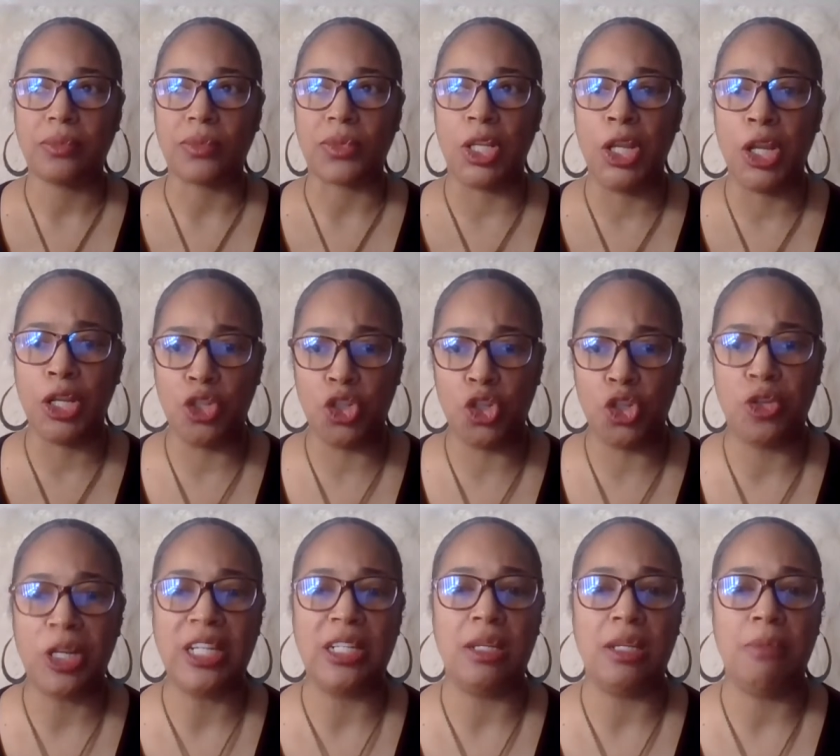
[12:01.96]

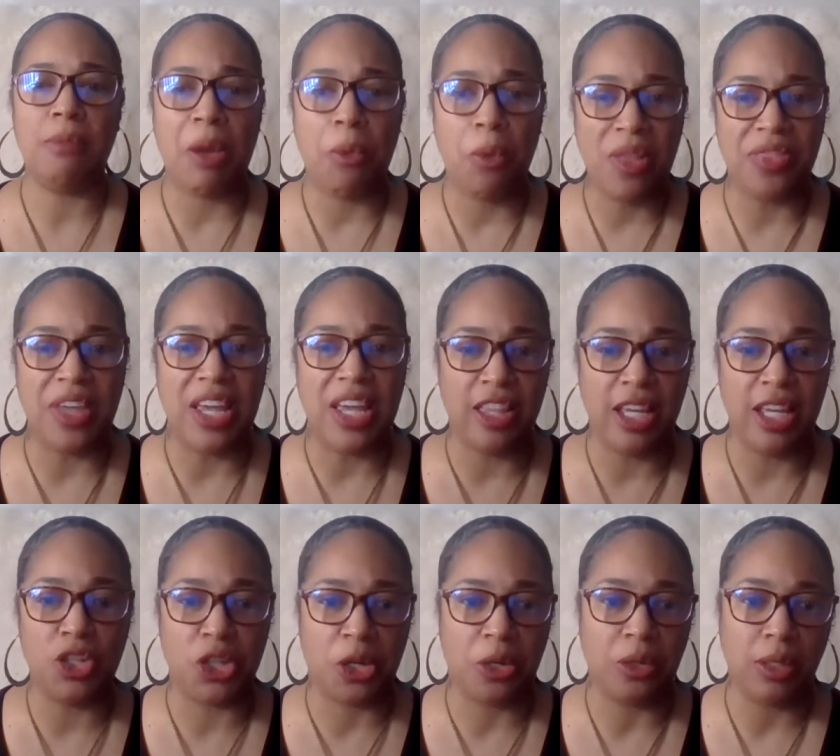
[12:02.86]
constricted by what they
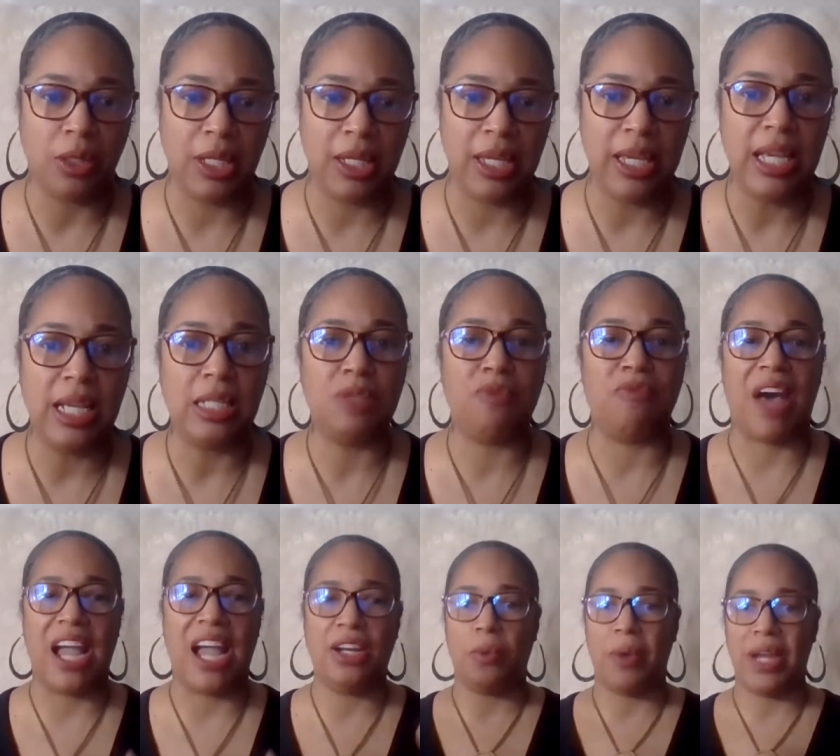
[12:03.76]
think journaling is,
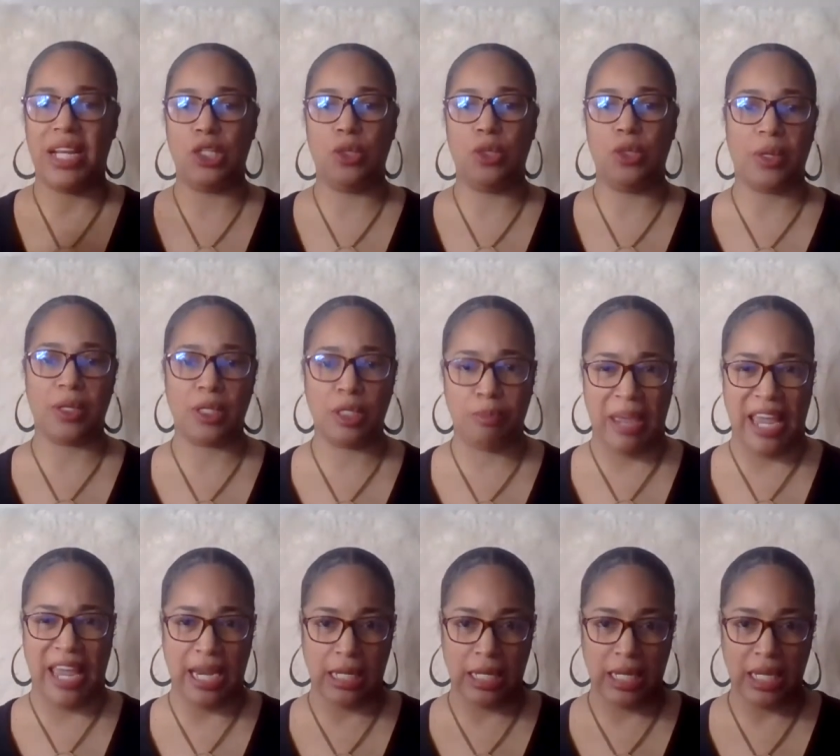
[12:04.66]
find a way to
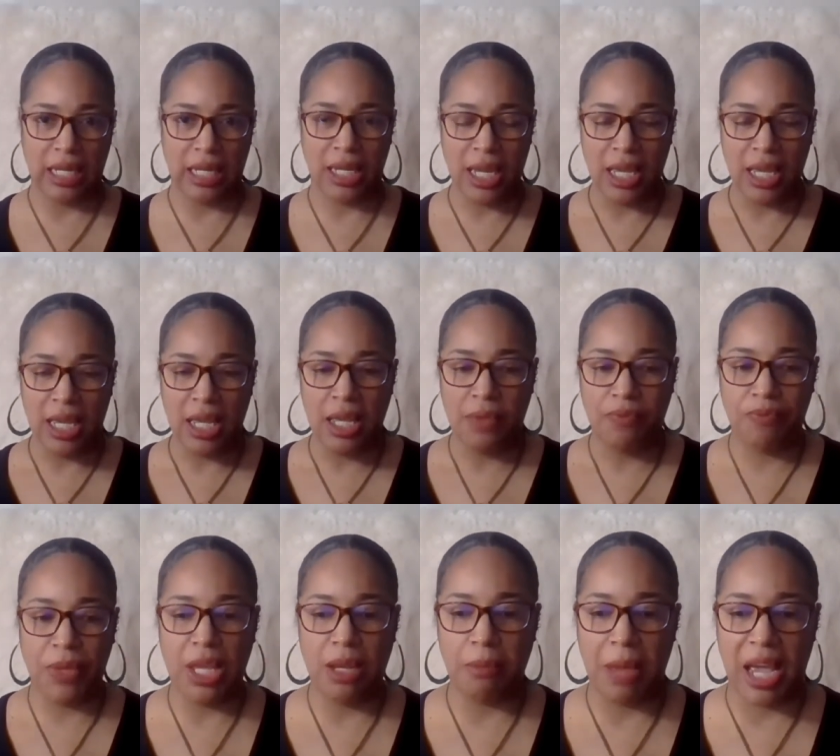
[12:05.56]
expand it.
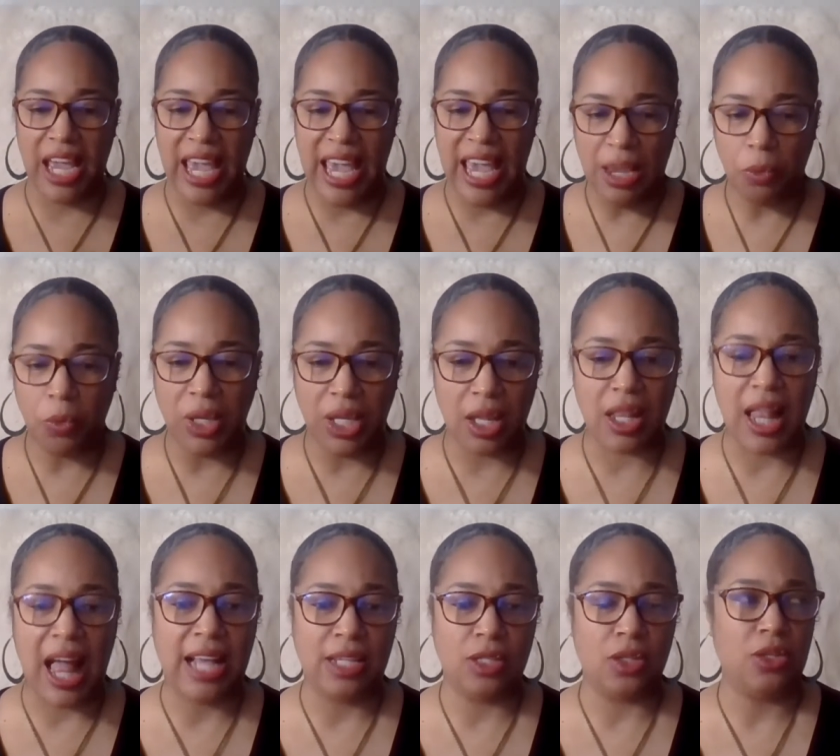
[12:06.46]
In my 8-week
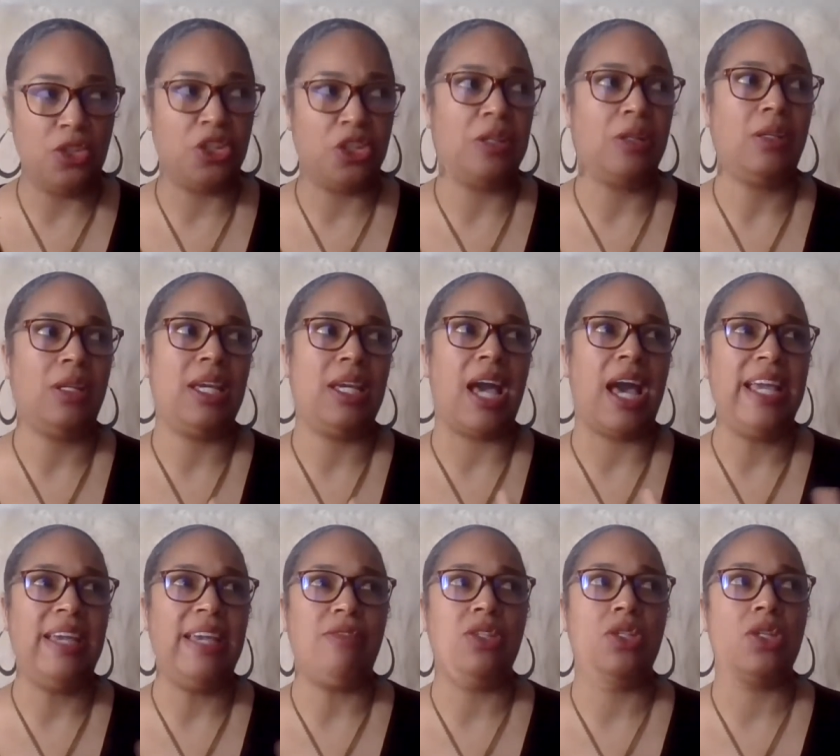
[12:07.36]
class on journaling, I
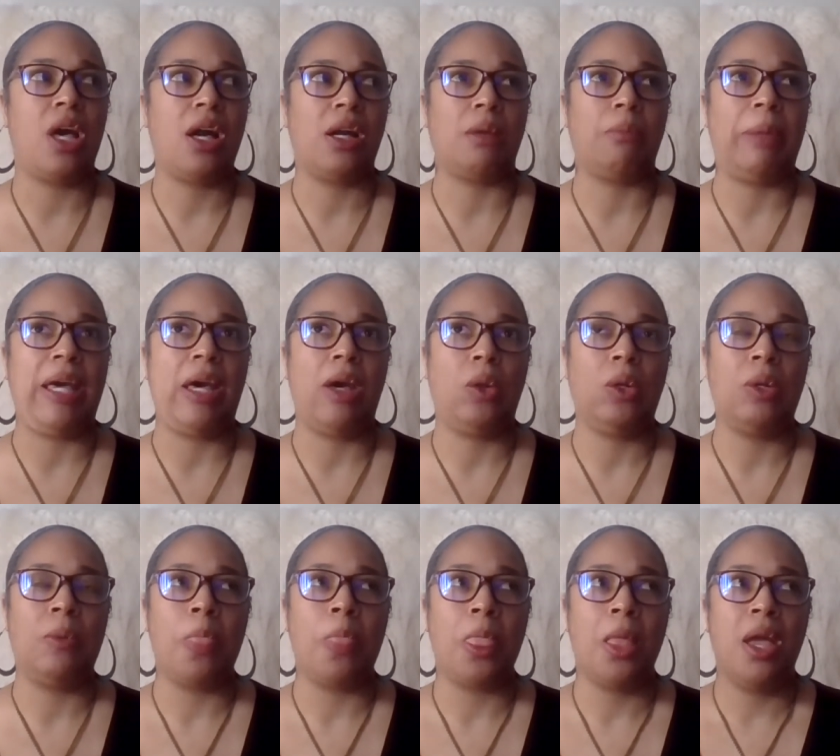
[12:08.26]
even talk about
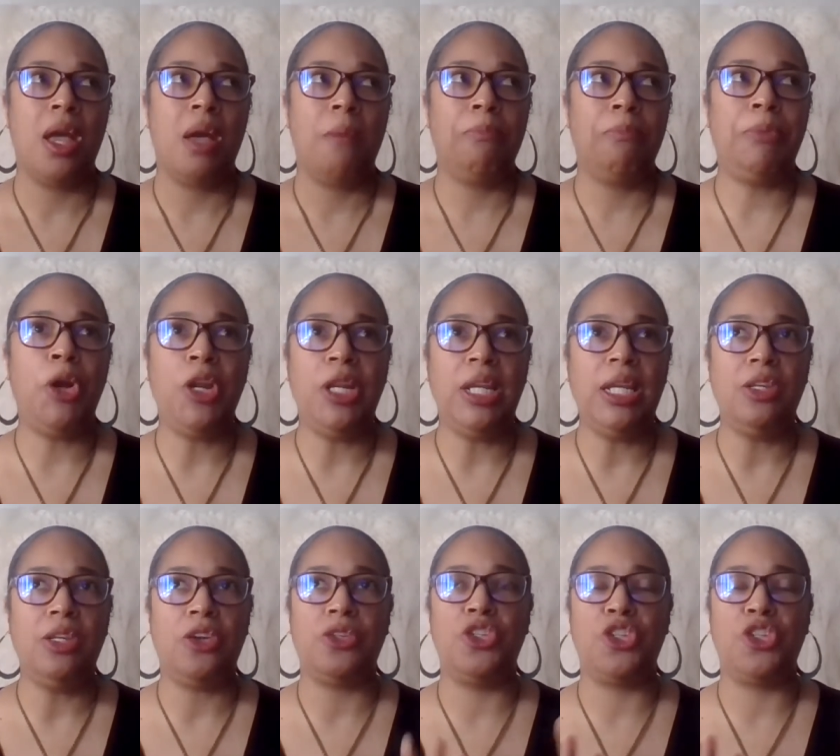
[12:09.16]
putting
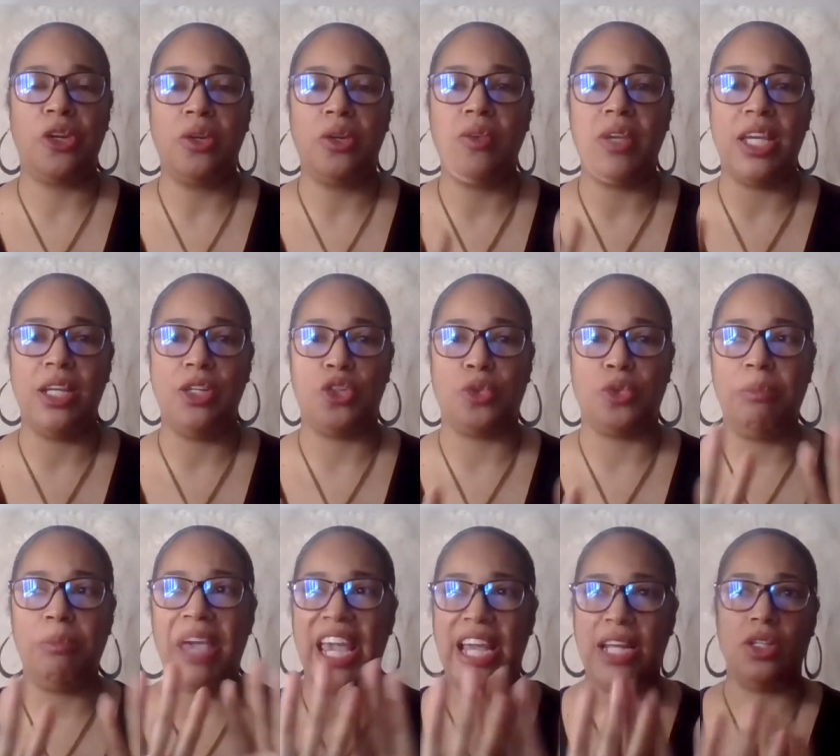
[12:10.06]
your journal entry
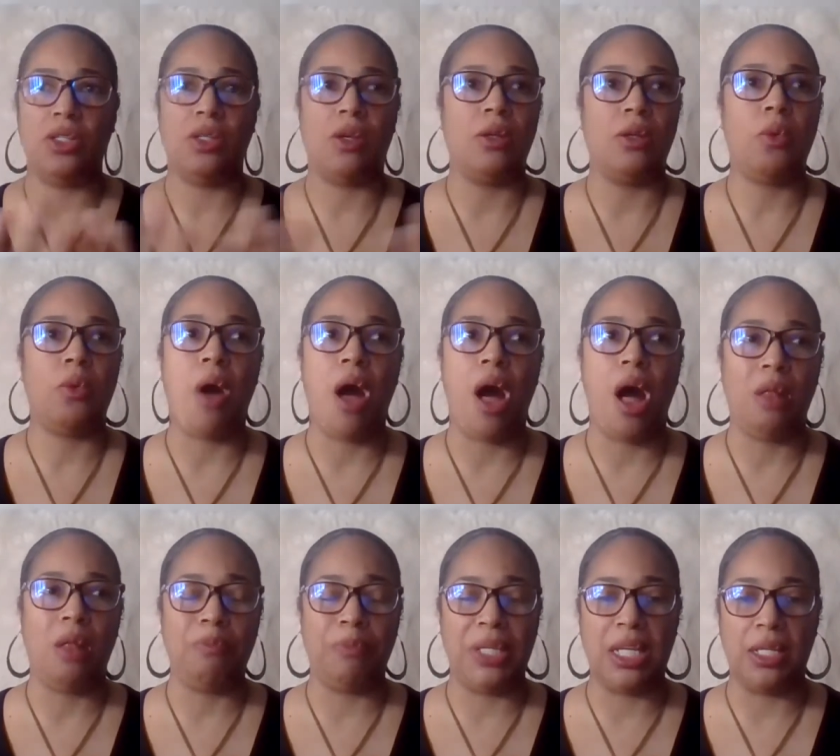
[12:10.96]
pages on the
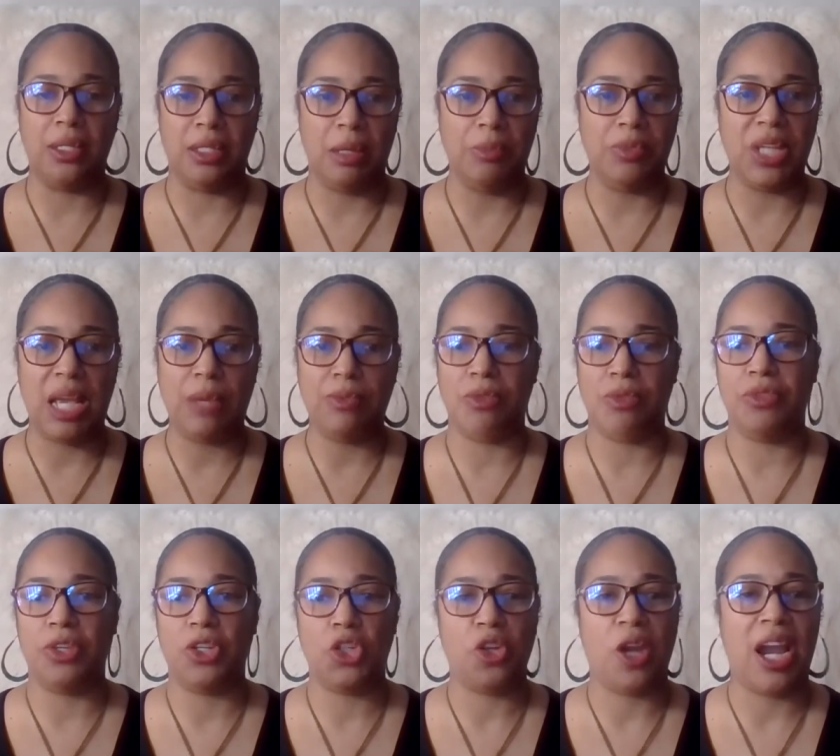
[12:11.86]
wall, because sometimes if
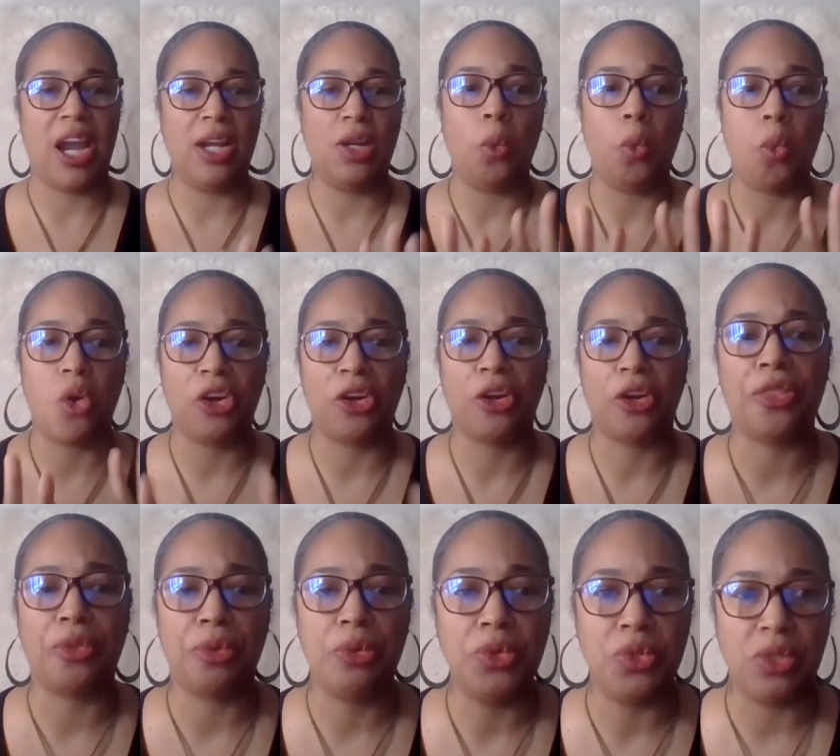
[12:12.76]
you're trying to work
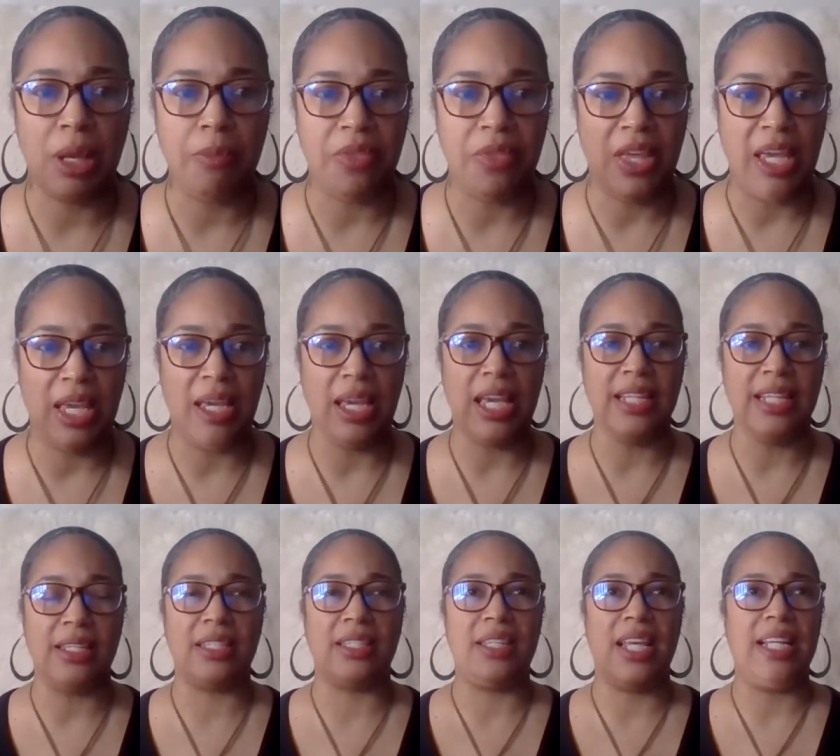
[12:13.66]
through something,
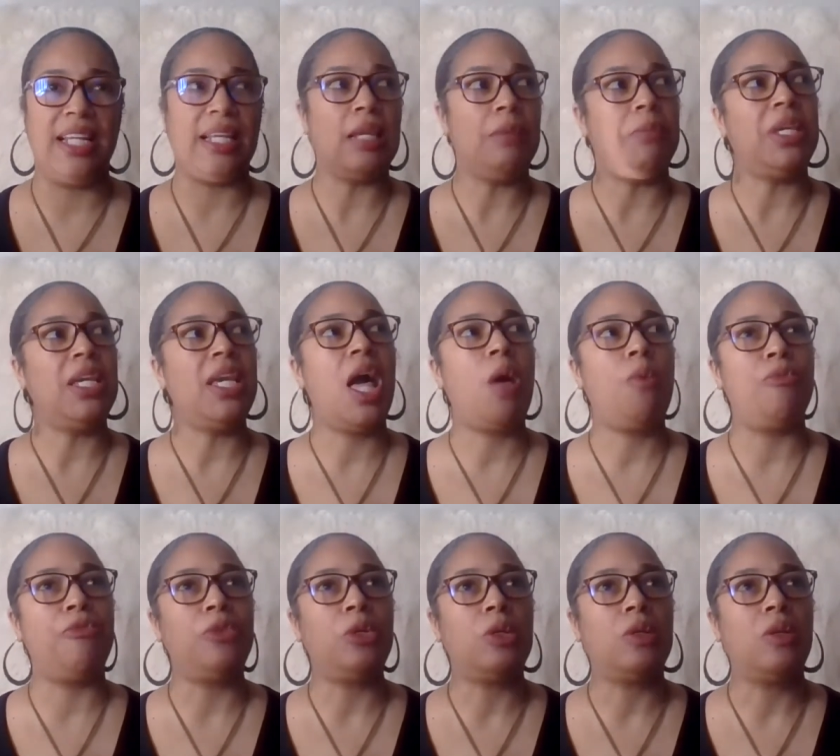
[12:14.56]
it can be
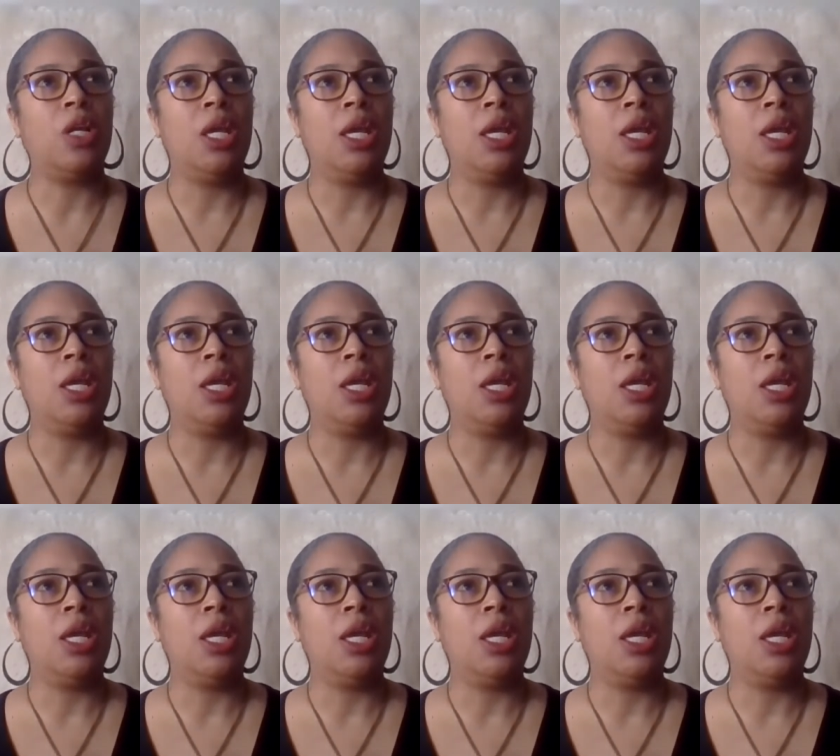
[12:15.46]
helpful